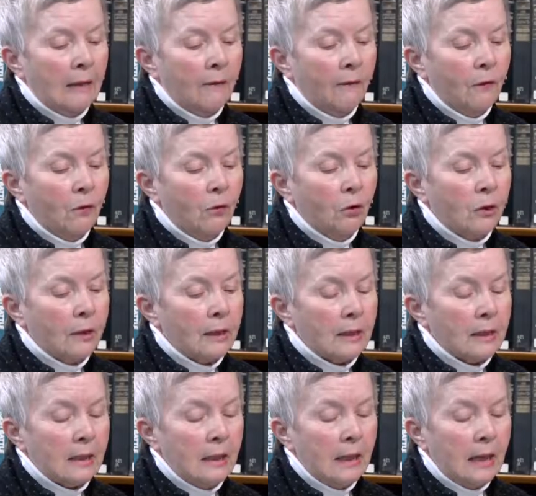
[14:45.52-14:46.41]
if you look
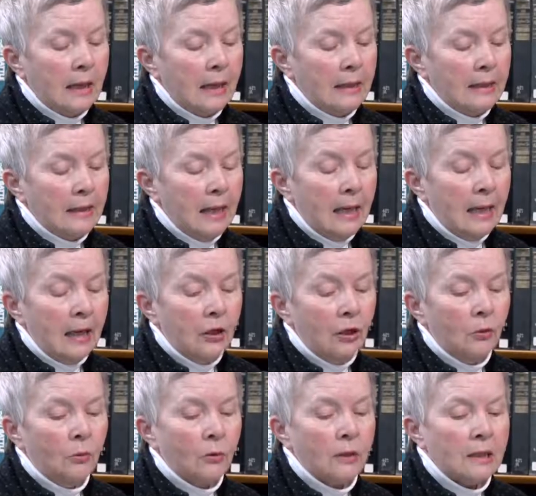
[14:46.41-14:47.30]
at slide 10,
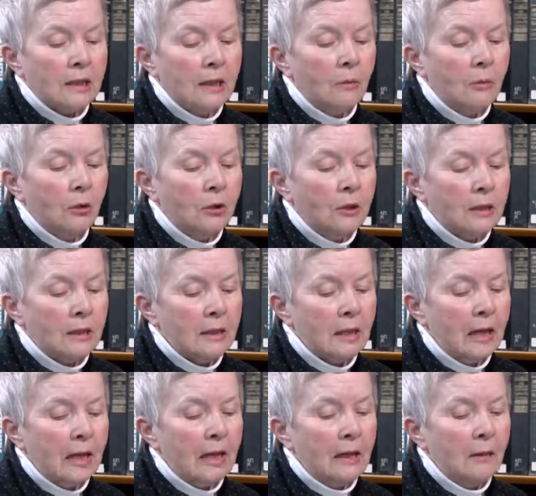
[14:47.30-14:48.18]
you will see when you
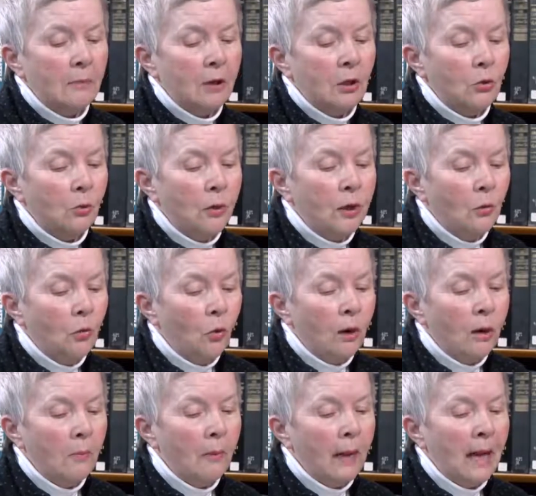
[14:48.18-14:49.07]
decided between
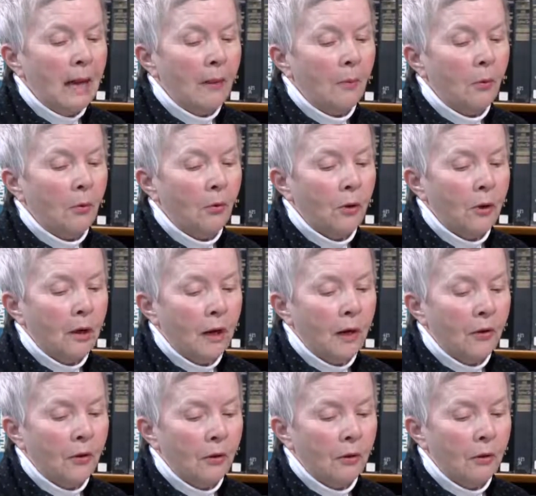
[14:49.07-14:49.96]
one map or
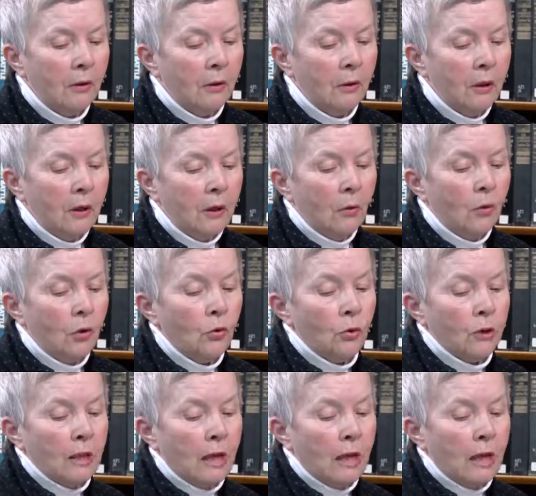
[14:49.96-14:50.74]
another, which was